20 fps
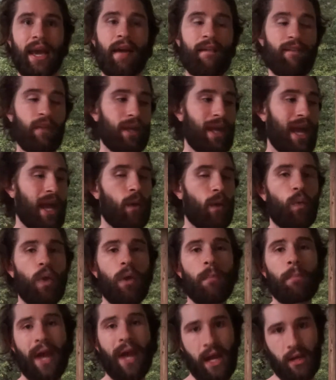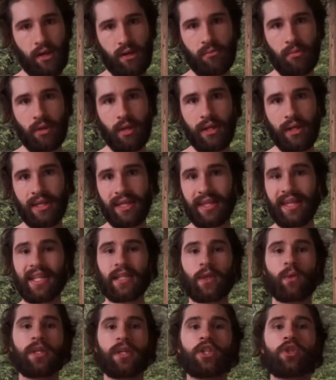If you gain 1 pound a month,
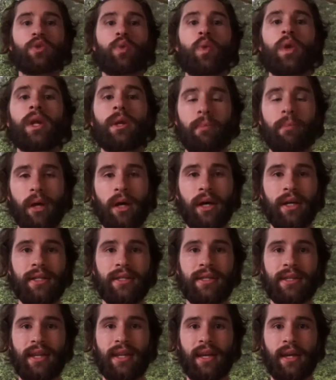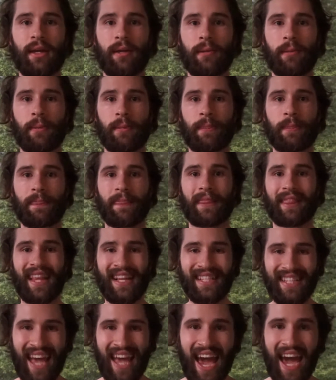that's only 20 months.
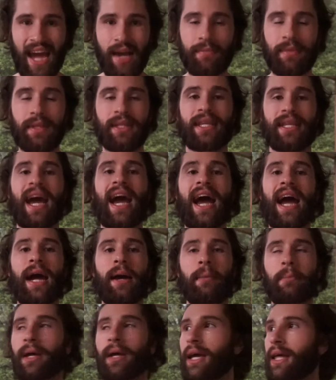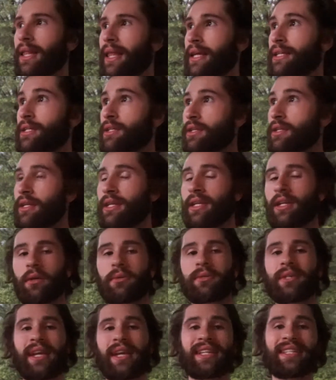That's half the time, that, you know what
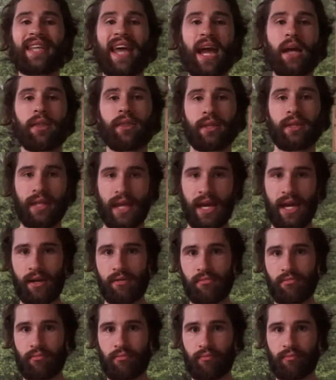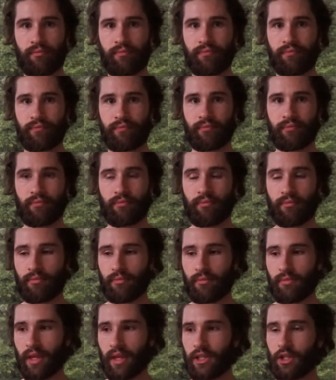I'm saying, that's half the time
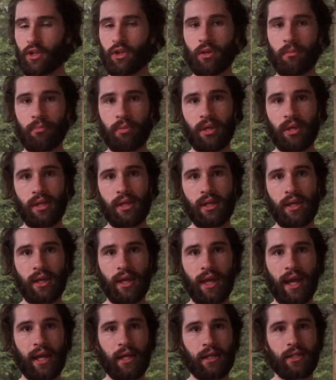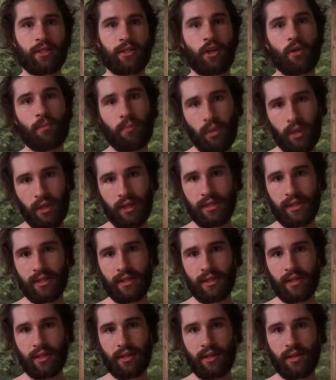that you could be in a surplus.
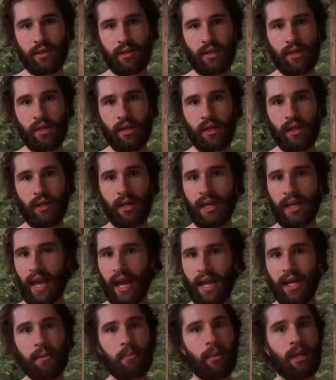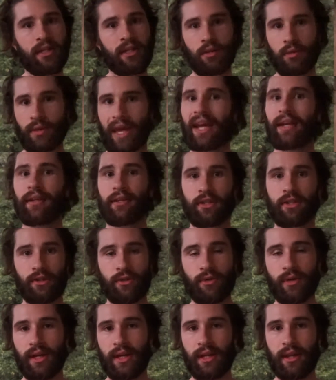Gaining muscle, gaining
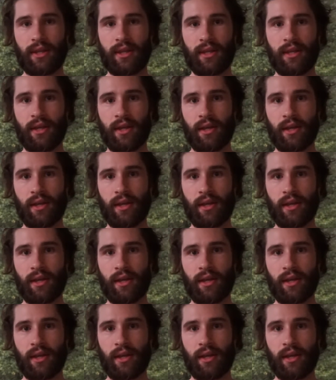strength.